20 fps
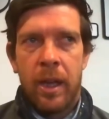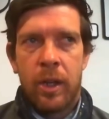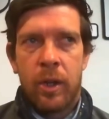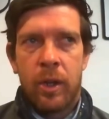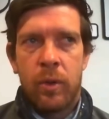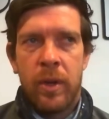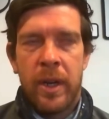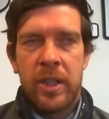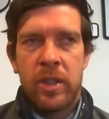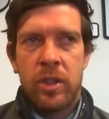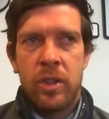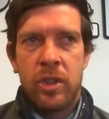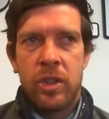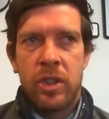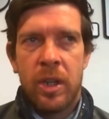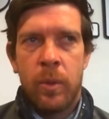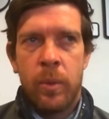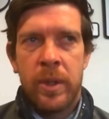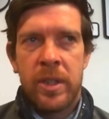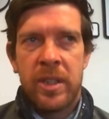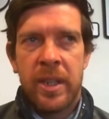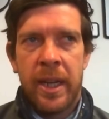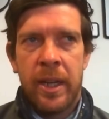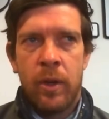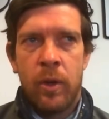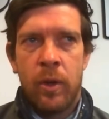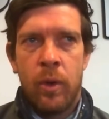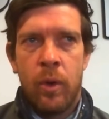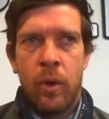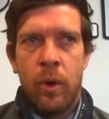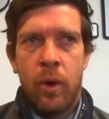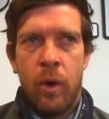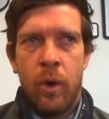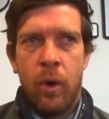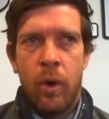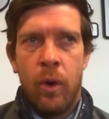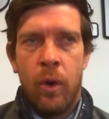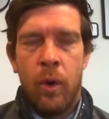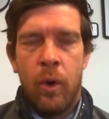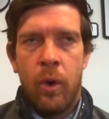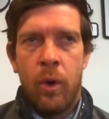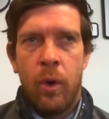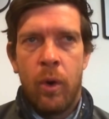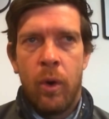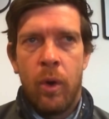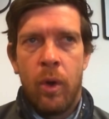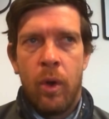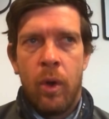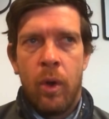aggression, shall we say, or, or